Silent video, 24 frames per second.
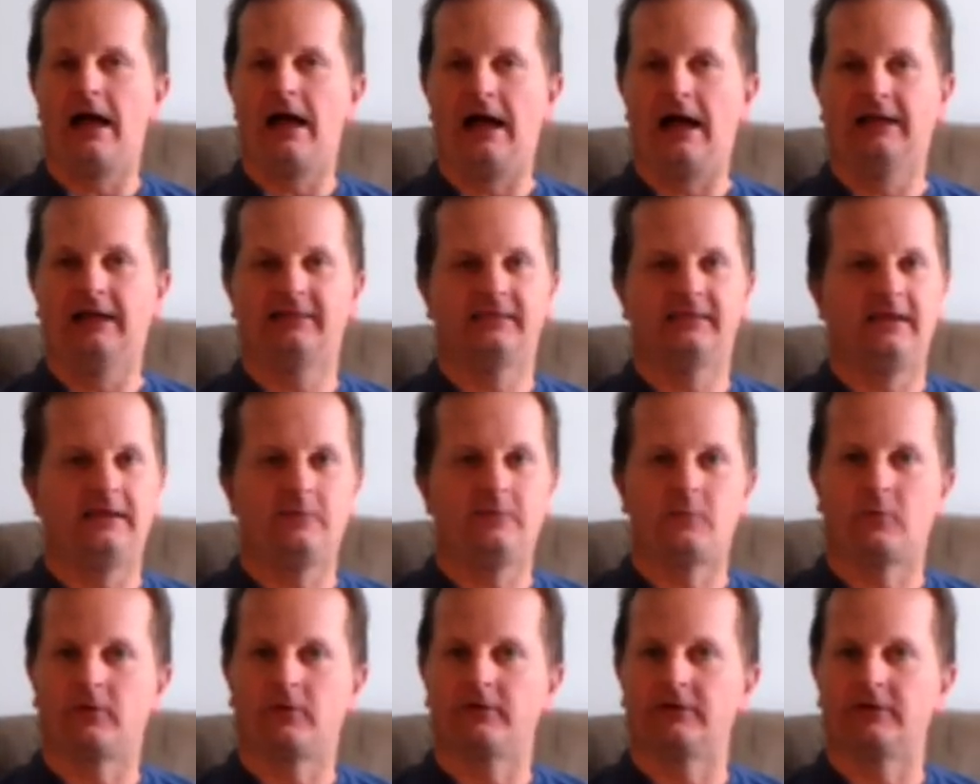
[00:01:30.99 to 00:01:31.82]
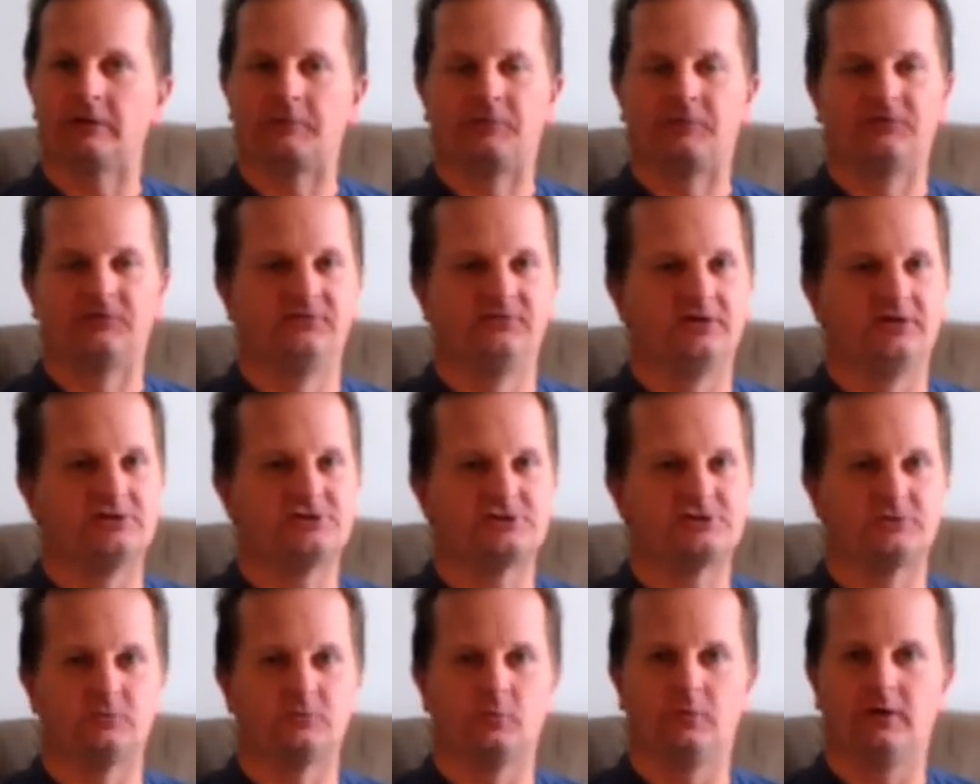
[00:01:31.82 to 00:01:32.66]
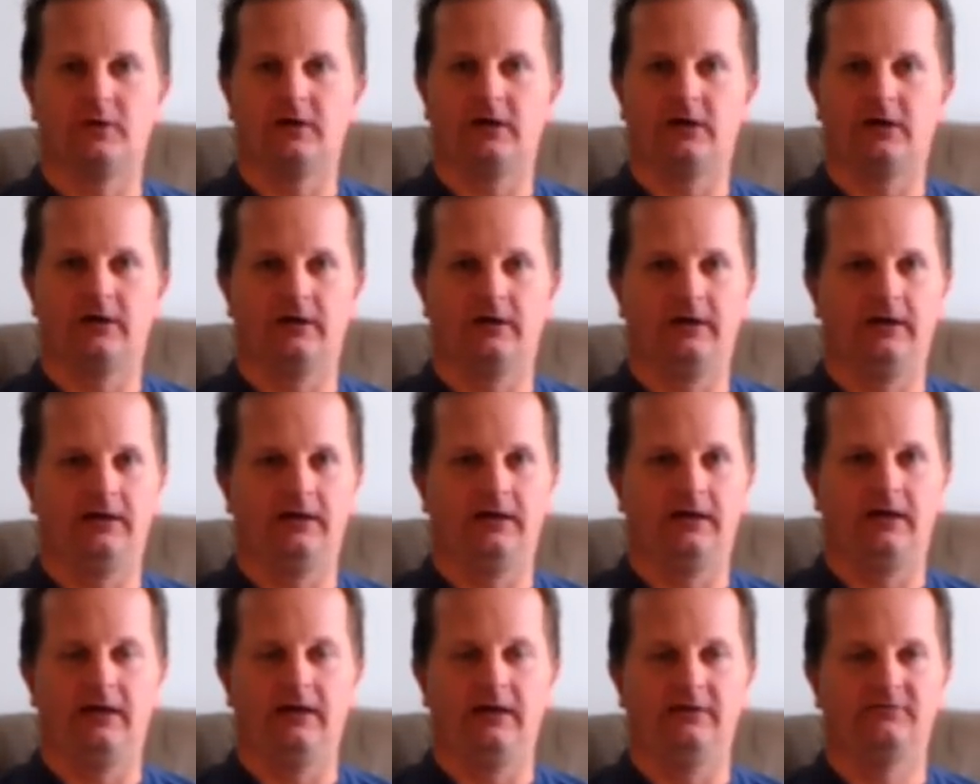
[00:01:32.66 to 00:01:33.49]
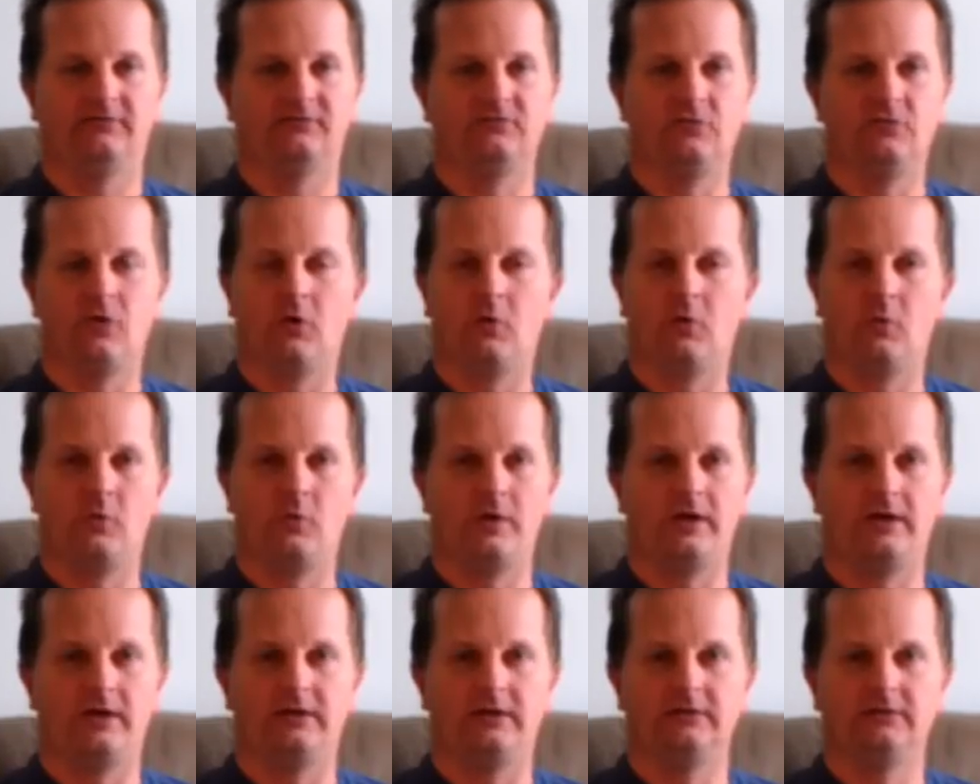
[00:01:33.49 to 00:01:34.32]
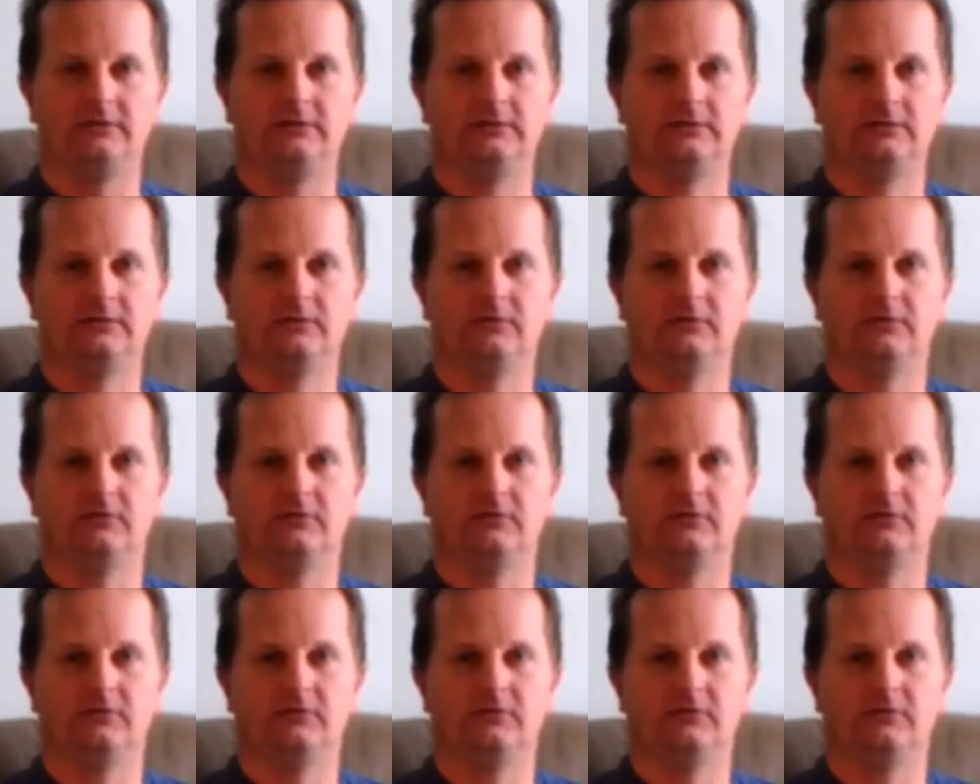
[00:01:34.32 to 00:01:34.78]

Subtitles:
I think we're in a position where it's no win